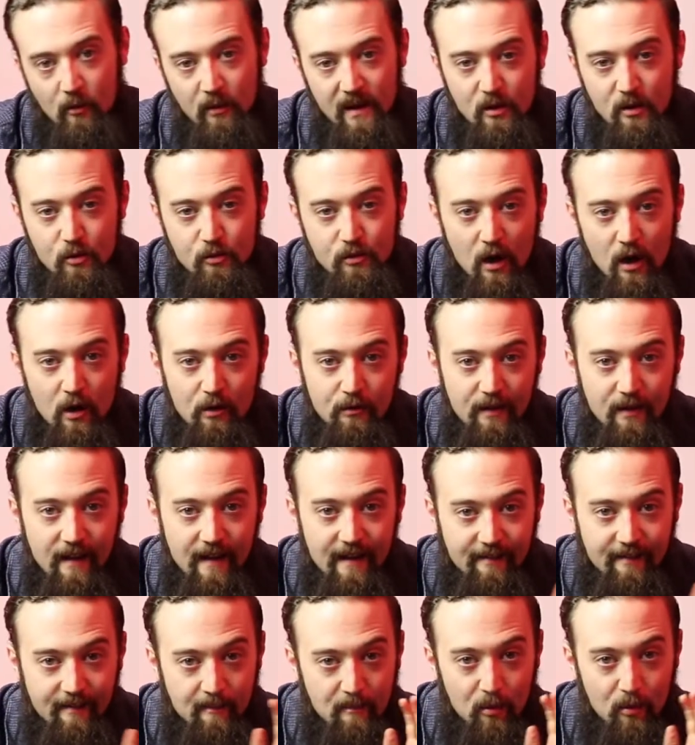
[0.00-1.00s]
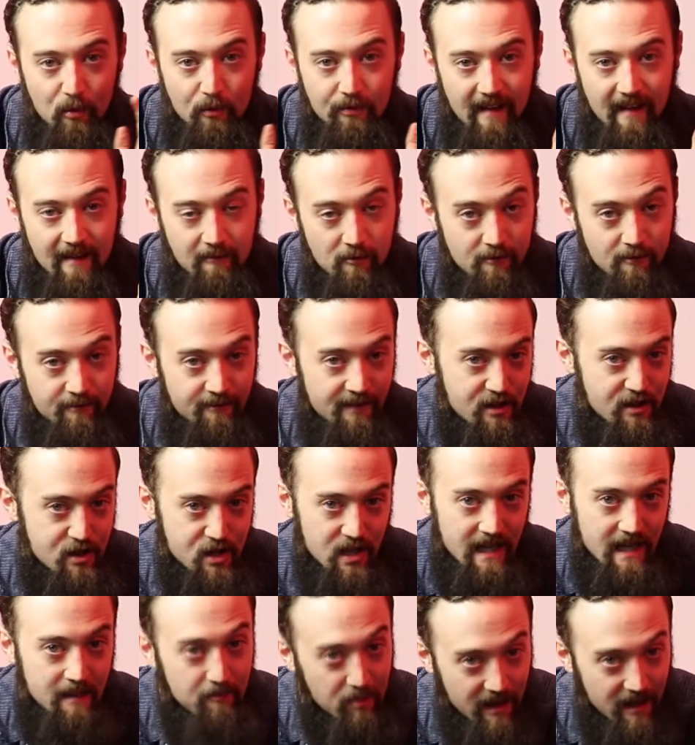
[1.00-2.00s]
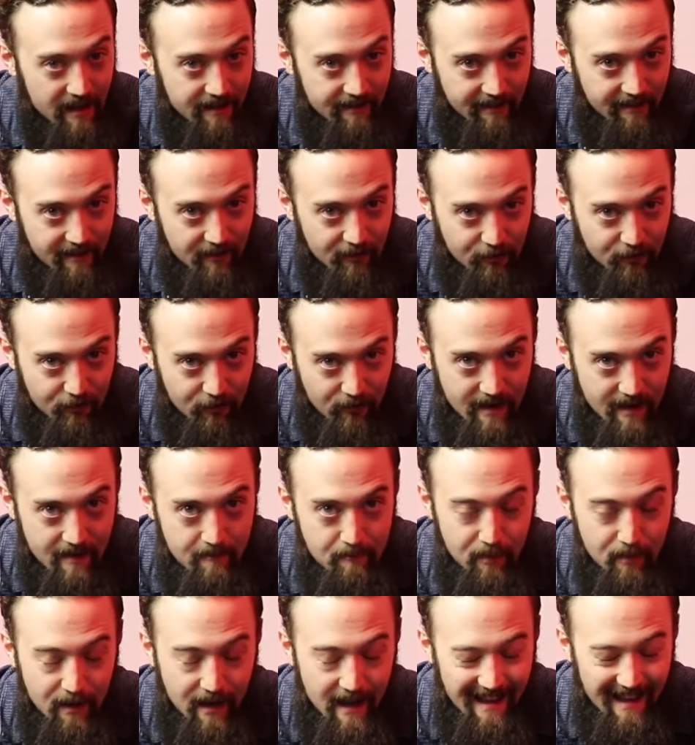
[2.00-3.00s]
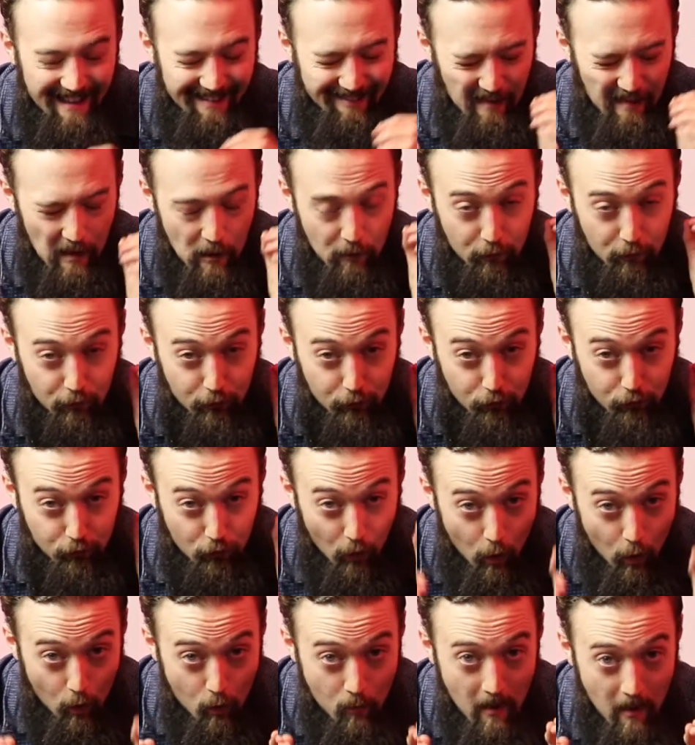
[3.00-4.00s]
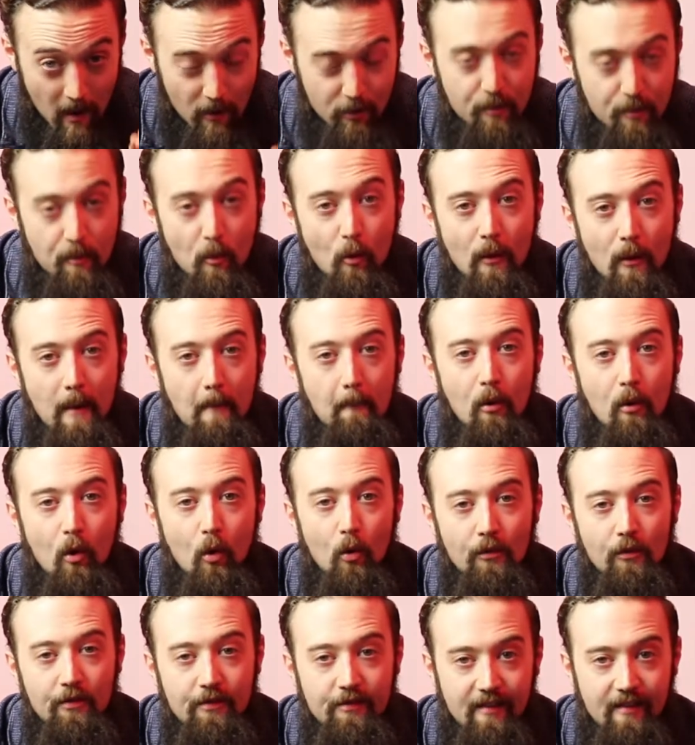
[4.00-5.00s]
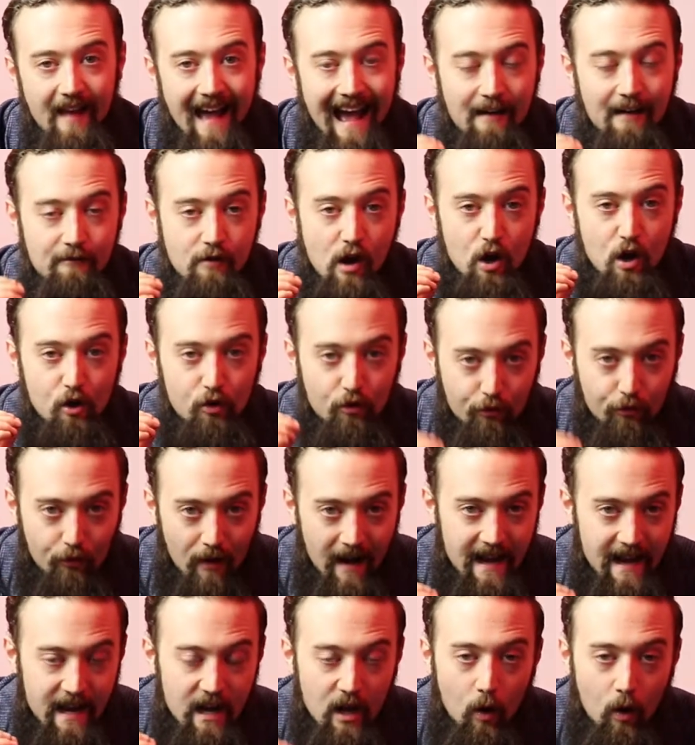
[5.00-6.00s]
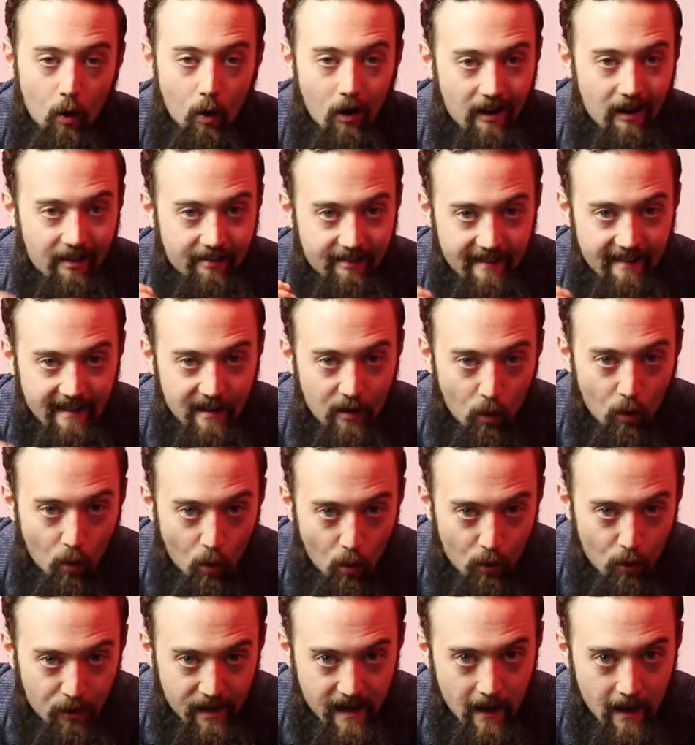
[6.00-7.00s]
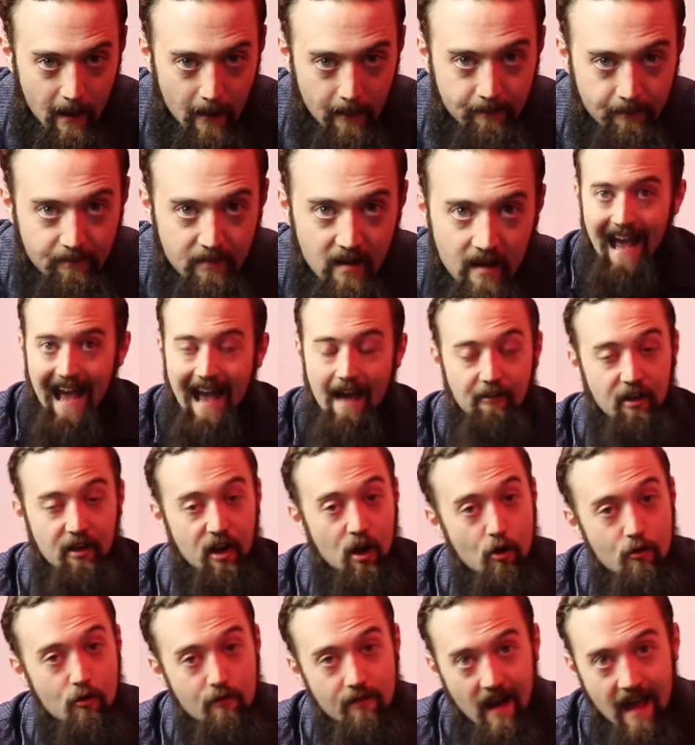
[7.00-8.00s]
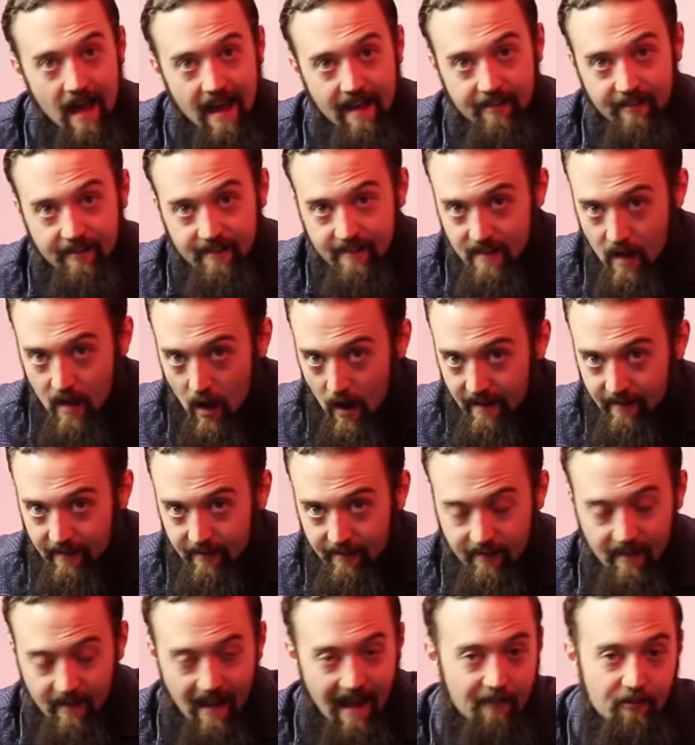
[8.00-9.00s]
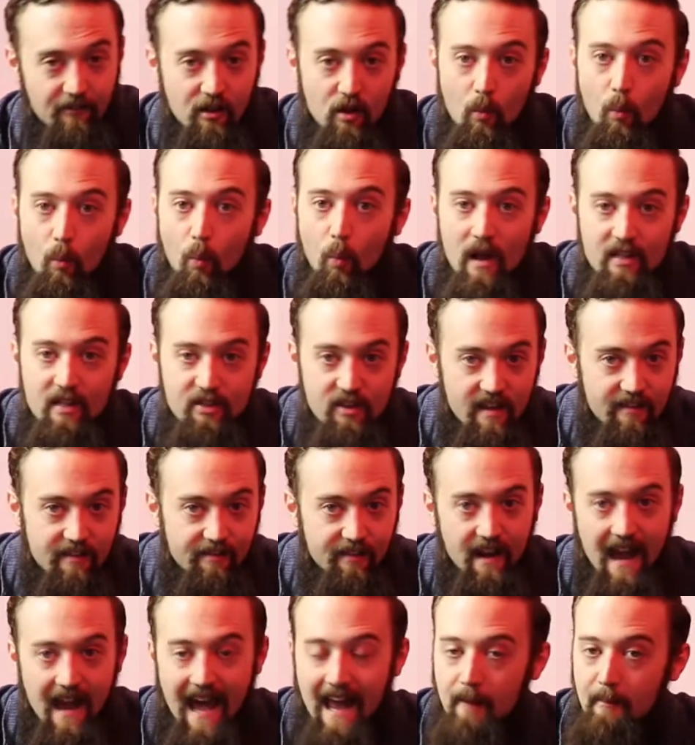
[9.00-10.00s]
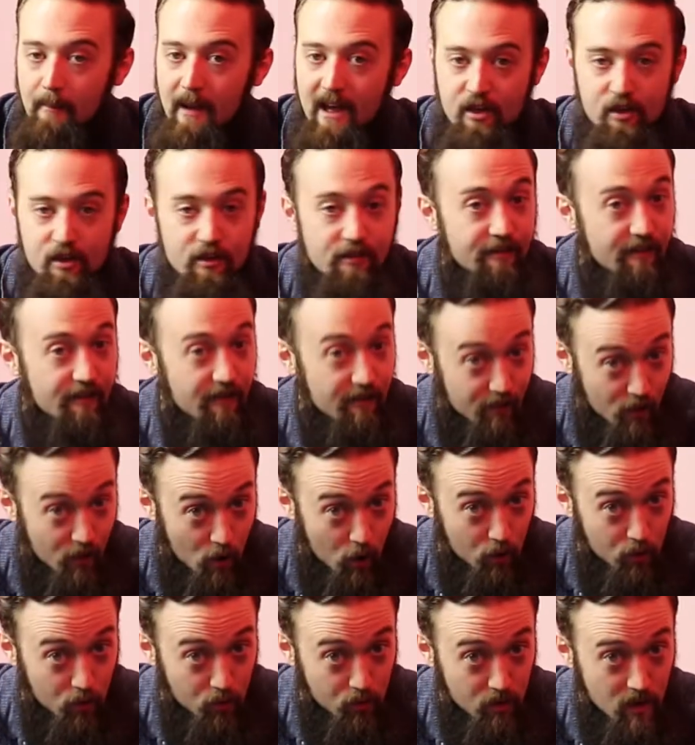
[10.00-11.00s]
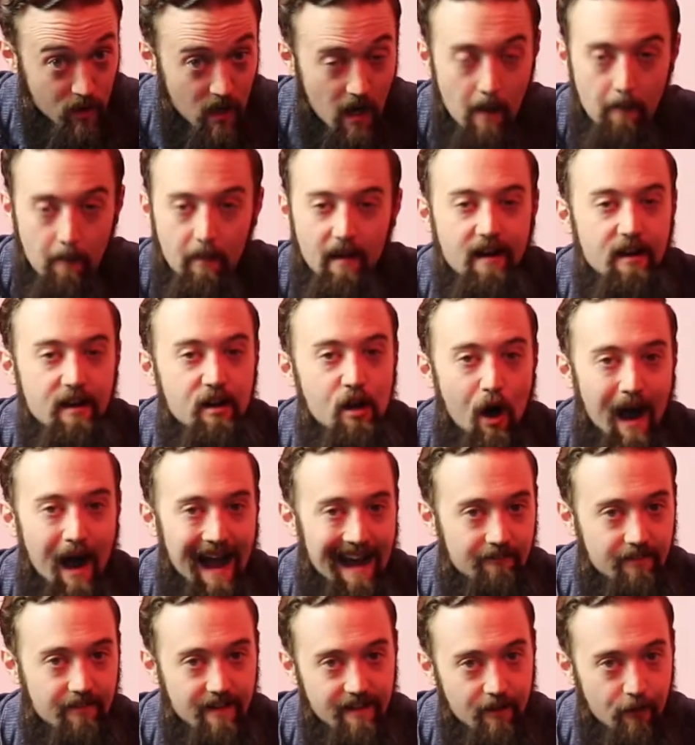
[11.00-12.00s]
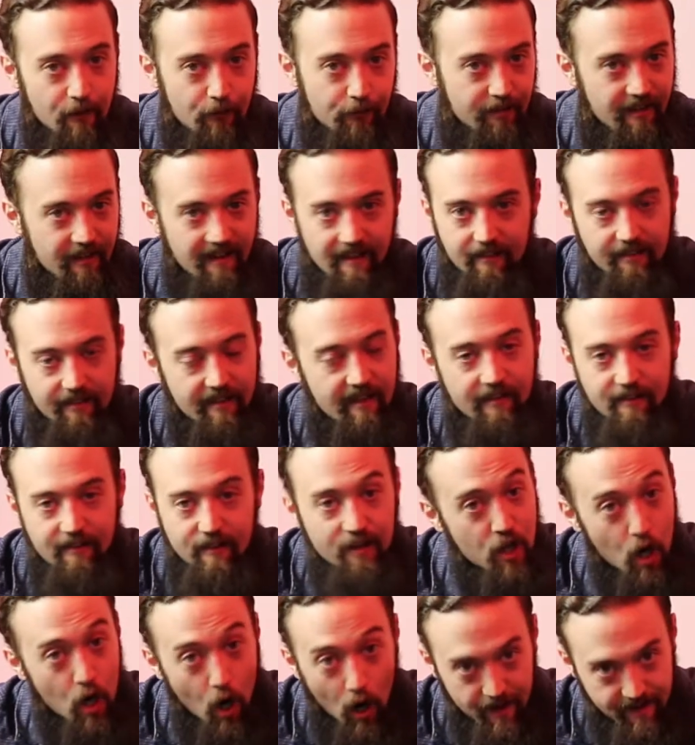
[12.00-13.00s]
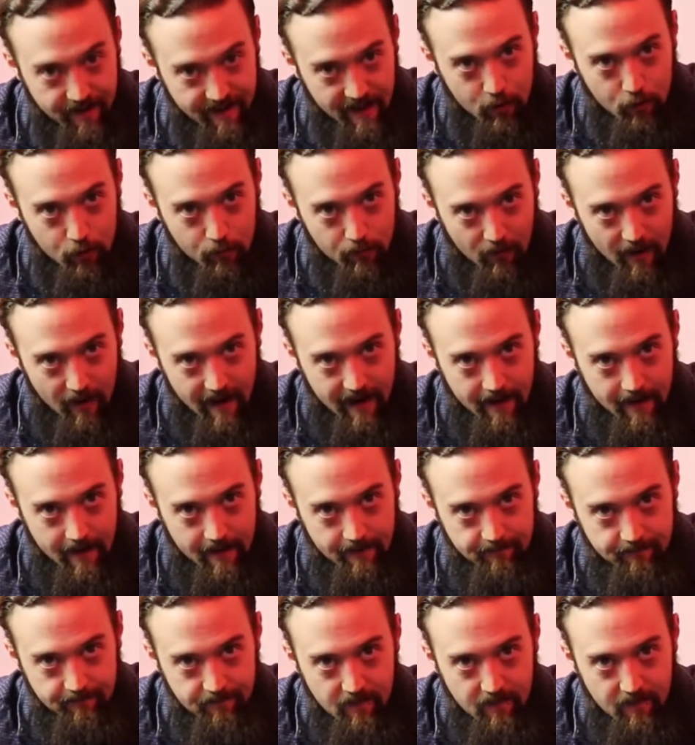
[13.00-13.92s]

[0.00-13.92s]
we all know that it's important to have a visually pleasing stream, but it is so much more important to have great quality audio. Having an overlay is nice, having widgets and animations is cool, but not having those things is not a deal breaker.